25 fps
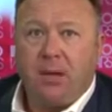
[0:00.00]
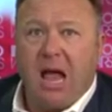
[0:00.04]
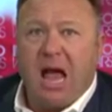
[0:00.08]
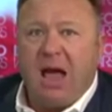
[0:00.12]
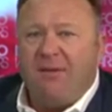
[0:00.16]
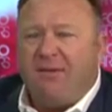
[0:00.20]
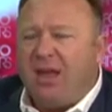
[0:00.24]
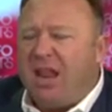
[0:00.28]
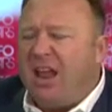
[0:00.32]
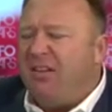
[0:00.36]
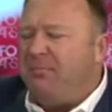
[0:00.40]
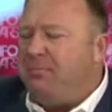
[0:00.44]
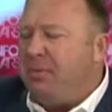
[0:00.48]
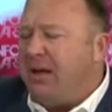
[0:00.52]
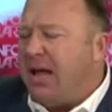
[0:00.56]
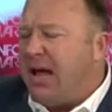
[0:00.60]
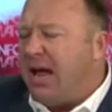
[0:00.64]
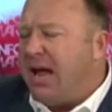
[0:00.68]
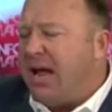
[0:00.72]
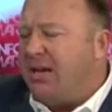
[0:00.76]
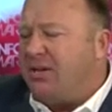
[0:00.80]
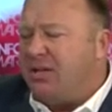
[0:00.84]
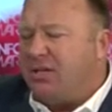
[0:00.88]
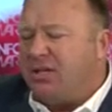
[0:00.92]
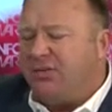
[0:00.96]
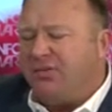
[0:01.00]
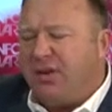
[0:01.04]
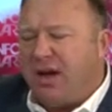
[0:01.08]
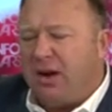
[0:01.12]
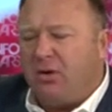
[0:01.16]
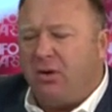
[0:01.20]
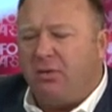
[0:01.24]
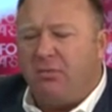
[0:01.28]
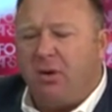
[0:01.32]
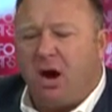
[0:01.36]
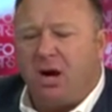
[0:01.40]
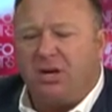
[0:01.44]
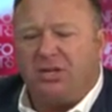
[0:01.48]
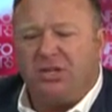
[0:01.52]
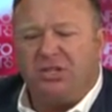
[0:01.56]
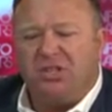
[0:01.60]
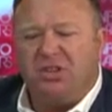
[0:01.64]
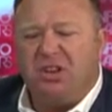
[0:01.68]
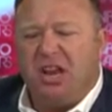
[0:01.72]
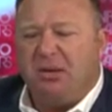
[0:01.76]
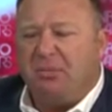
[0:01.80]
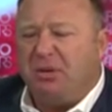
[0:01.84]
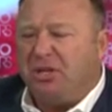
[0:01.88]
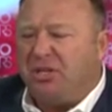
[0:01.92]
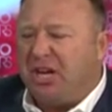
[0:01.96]
I've had FBI agents, federal marshals,
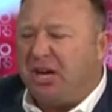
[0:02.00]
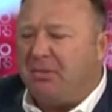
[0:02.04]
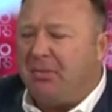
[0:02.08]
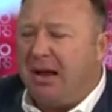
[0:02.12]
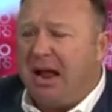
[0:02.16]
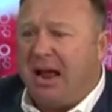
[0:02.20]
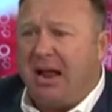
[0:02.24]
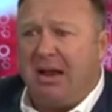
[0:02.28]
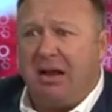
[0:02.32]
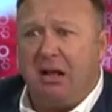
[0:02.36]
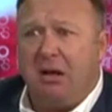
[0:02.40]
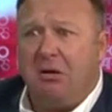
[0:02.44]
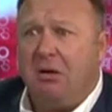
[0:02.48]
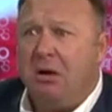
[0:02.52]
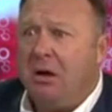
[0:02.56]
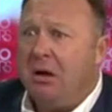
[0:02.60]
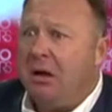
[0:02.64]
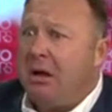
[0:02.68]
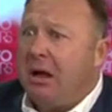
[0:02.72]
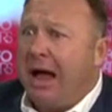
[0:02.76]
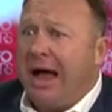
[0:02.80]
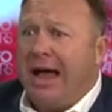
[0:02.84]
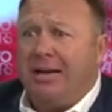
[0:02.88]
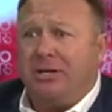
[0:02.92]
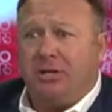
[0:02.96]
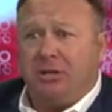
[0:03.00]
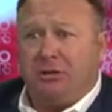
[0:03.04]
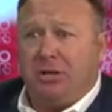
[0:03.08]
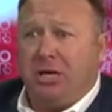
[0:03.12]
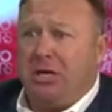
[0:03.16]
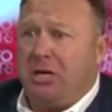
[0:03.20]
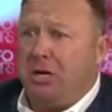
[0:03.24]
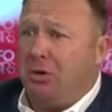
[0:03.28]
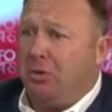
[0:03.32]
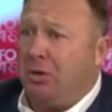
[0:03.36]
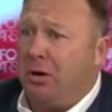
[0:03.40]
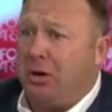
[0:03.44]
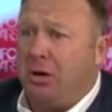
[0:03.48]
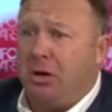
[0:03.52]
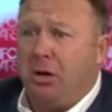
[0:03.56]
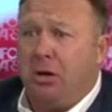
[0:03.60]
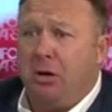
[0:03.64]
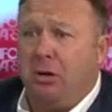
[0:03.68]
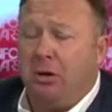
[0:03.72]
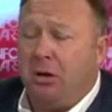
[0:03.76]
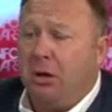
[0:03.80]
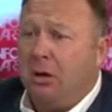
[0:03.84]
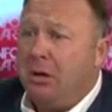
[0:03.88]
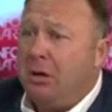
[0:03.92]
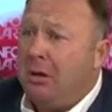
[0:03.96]
you name it, shake my hand and go, I used to think you were a
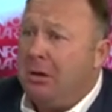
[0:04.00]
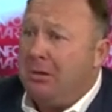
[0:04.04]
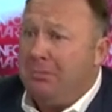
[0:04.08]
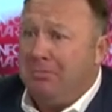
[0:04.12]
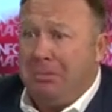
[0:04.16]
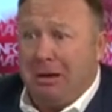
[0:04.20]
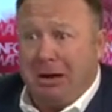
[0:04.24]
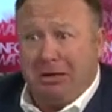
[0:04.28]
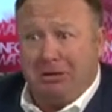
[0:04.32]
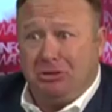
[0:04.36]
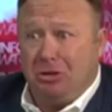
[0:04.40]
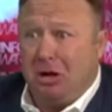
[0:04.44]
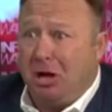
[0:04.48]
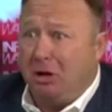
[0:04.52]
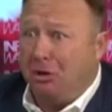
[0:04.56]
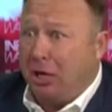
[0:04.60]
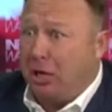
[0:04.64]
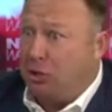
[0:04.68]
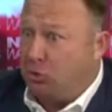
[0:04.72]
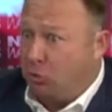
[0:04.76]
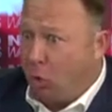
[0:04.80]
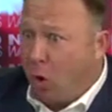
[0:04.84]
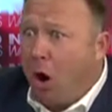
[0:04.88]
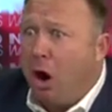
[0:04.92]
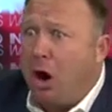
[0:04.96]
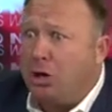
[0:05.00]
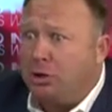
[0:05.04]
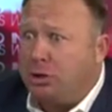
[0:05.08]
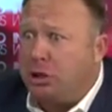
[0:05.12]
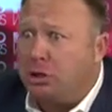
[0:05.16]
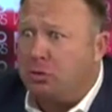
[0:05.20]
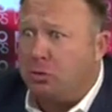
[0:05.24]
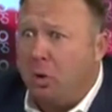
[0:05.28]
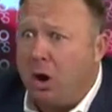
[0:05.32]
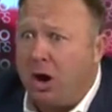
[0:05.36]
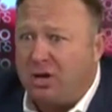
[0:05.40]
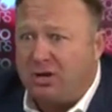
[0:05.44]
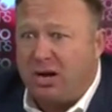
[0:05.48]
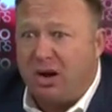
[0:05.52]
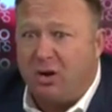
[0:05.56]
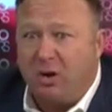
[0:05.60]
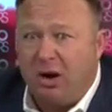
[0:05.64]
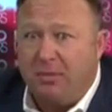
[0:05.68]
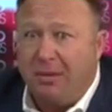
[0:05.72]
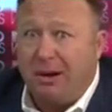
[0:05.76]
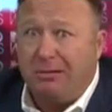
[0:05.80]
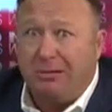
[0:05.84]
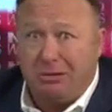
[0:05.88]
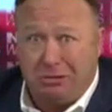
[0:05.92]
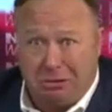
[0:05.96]
kook, but it's worse. It's worse. Like, what do
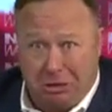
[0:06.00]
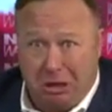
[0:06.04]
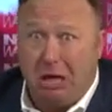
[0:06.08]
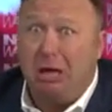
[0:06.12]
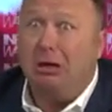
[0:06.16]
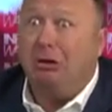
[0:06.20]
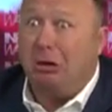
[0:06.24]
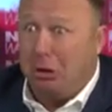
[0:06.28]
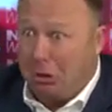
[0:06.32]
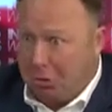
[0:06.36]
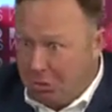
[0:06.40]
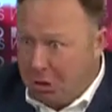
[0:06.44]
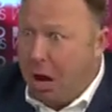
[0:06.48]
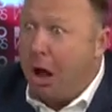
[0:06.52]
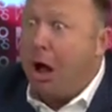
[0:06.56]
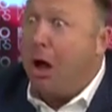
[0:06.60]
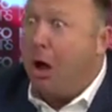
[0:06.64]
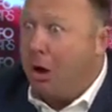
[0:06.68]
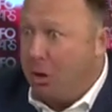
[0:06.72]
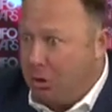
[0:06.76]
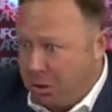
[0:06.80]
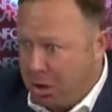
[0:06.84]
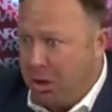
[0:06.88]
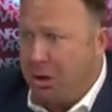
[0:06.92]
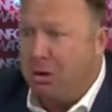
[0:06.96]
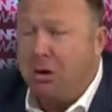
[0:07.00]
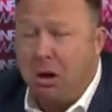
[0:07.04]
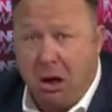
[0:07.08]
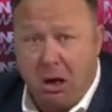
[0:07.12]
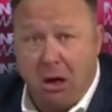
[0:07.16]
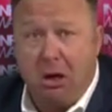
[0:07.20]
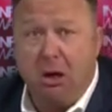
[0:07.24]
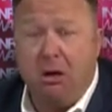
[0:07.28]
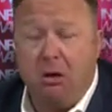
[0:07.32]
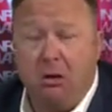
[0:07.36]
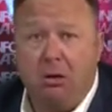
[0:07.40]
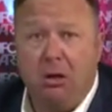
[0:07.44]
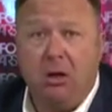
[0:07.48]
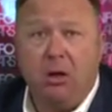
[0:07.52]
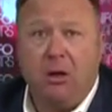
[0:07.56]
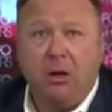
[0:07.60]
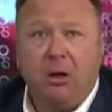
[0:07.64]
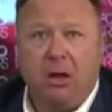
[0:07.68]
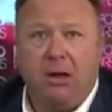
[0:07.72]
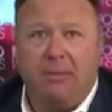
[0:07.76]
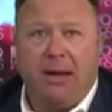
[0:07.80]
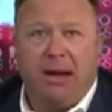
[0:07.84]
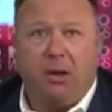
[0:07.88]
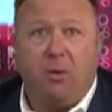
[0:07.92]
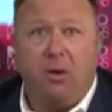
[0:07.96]
you mean? Just you know.
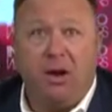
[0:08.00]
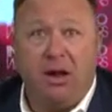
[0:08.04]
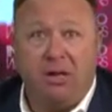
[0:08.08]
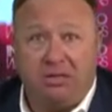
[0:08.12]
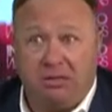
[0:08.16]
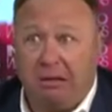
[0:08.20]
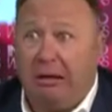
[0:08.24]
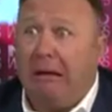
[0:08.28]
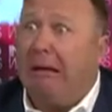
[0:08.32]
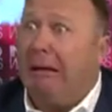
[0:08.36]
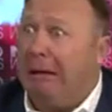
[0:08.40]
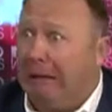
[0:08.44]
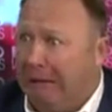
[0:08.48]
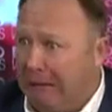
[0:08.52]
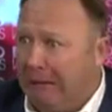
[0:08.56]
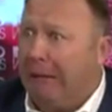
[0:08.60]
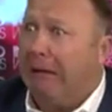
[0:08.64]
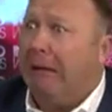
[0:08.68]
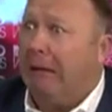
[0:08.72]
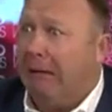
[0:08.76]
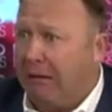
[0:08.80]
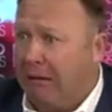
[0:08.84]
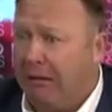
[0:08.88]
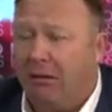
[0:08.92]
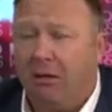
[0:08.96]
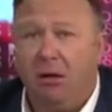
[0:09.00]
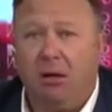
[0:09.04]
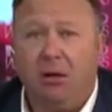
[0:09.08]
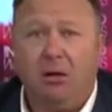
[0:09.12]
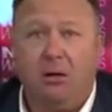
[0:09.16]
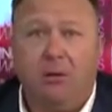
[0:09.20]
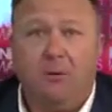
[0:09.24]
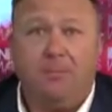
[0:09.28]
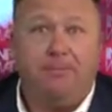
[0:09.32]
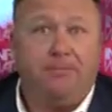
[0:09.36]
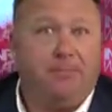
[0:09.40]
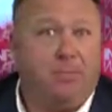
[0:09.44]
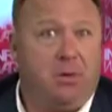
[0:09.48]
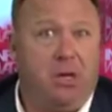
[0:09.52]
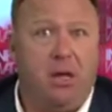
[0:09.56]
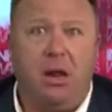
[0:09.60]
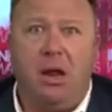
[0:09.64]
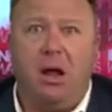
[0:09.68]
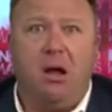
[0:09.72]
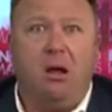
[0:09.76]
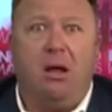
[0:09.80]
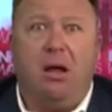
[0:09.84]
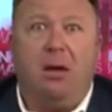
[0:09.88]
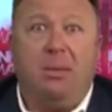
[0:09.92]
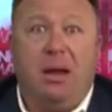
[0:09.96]
I'm like, what is it? You
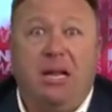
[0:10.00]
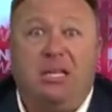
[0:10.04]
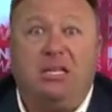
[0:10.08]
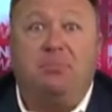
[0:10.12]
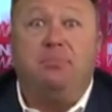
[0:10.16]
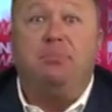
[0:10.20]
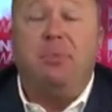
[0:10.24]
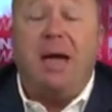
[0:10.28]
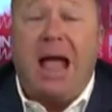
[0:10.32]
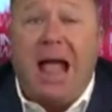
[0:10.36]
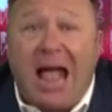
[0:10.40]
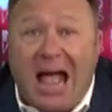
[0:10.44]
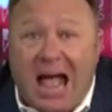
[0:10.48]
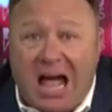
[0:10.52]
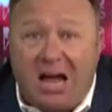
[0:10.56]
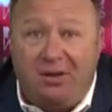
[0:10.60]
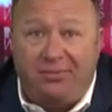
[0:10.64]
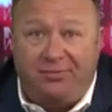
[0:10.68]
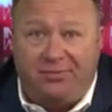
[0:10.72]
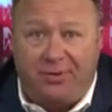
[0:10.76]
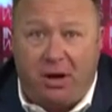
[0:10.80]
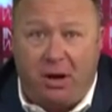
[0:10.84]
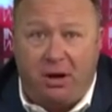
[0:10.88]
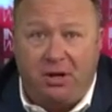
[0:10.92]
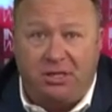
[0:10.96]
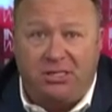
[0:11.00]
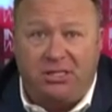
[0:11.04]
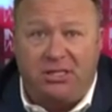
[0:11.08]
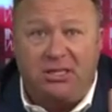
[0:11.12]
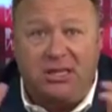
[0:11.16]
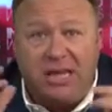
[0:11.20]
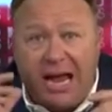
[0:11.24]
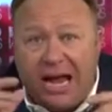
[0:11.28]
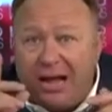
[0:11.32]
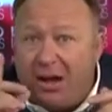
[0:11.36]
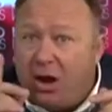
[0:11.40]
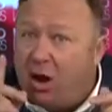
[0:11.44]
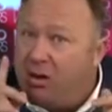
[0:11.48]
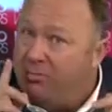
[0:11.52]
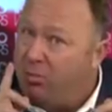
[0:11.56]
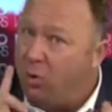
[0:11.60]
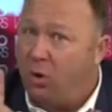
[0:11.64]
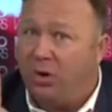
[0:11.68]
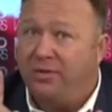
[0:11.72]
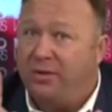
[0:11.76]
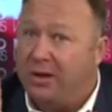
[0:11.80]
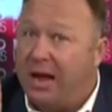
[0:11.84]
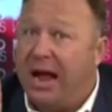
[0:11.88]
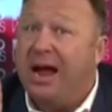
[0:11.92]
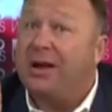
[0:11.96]
know, I mean, it's bad, folks. They know
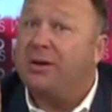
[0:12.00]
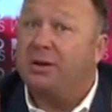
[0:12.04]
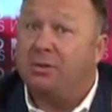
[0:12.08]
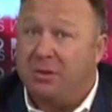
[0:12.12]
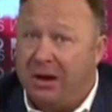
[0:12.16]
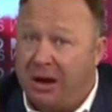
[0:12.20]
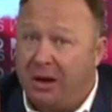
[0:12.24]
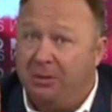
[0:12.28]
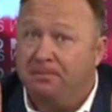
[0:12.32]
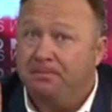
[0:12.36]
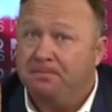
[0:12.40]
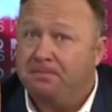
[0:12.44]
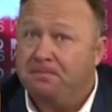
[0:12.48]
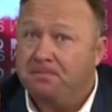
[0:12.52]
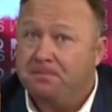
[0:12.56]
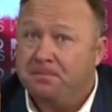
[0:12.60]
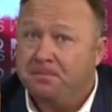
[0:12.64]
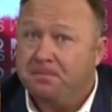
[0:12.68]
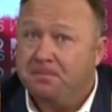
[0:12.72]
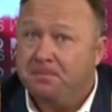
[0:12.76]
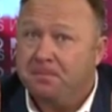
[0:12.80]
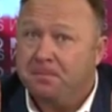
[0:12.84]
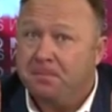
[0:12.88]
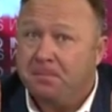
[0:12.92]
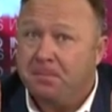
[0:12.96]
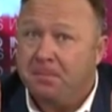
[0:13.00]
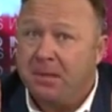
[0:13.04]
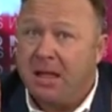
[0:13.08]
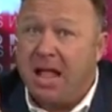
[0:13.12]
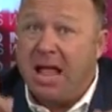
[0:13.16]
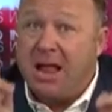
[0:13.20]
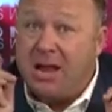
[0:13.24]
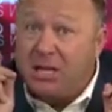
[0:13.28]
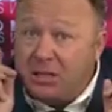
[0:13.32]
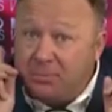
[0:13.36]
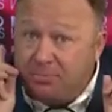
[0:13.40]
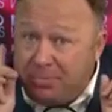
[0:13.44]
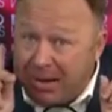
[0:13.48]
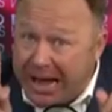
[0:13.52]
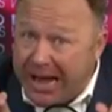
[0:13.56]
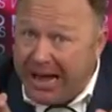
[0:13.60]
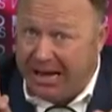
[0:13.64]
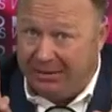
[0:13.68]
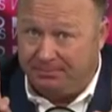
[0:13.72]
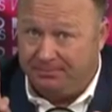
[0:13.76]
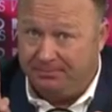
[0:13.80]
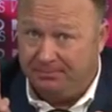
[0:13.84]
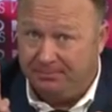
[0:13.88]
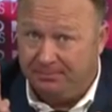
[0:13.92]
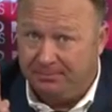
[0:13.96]
more than I do now. And it's
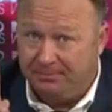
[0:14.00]
bad.